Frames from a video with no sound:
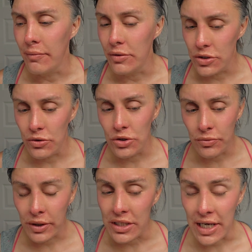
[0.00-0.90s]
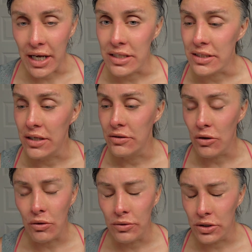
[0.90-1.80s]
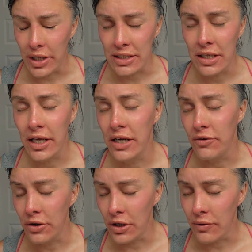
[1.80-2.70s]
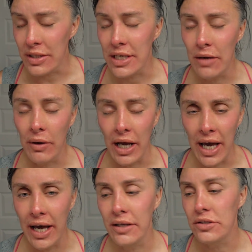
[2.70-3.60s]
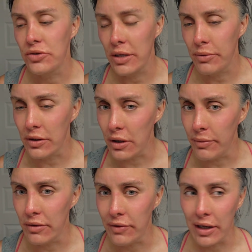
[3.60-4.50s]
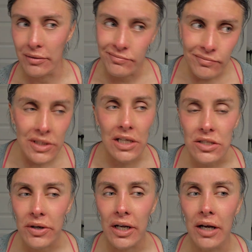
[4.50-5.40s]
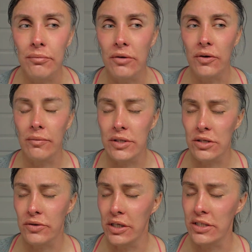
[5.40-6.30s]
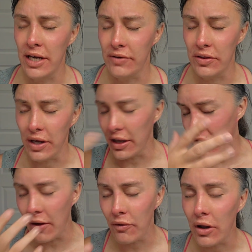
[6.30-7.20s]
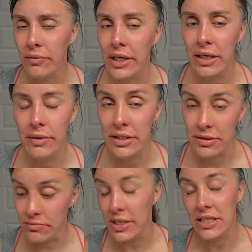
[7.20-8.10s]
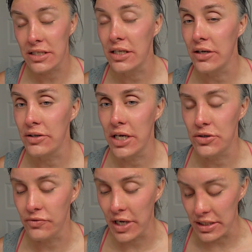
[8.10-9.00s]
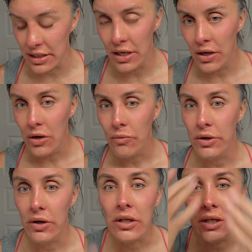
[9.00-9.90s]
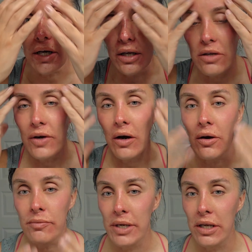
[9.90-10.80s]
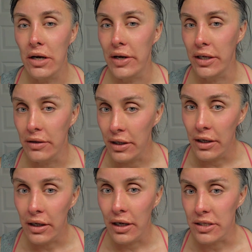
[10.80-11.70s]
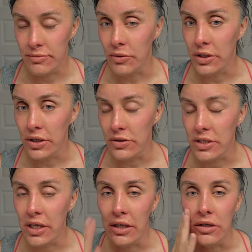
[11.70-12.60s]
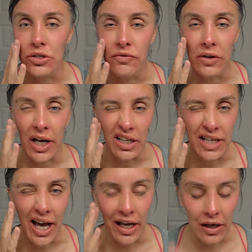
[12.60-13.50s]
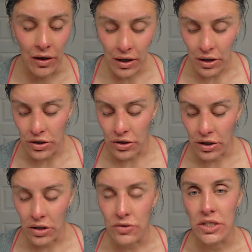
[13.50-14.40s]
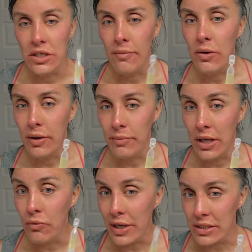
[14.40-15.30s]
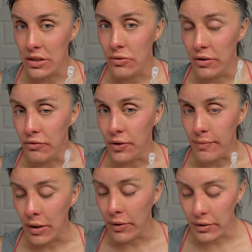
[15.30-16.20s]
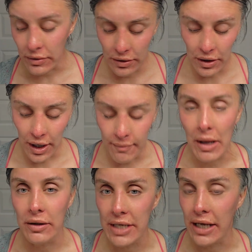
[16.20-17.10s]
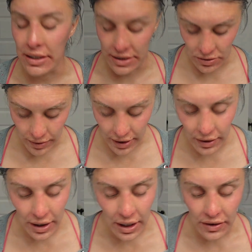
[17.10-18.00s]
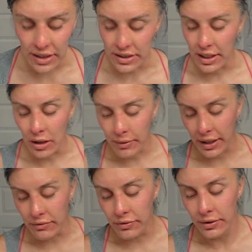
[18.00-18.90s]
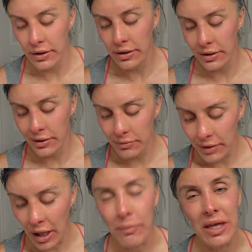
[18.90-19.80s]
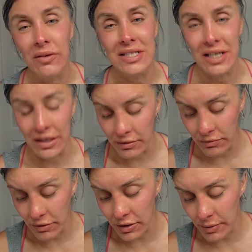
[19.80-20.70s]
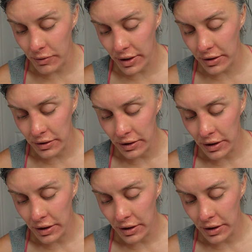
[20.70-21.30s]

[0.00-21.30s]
So you should really stay out of the sun. Don't go in the direct sunlight. If you're going to go outside, wear a hat. Try to put a little bit of like sunscreen on, preferably sunscreen that doesn't have anything like alcohol related, because that's going to irritate your face. When you're all done and you've got all the PDRN has soaked into your skin, it should feel kind of tacky. You're going to use the WNP Rescue and Firming Oil. I'll tag this as well. That's going to help help heal the skin a little bit quicker.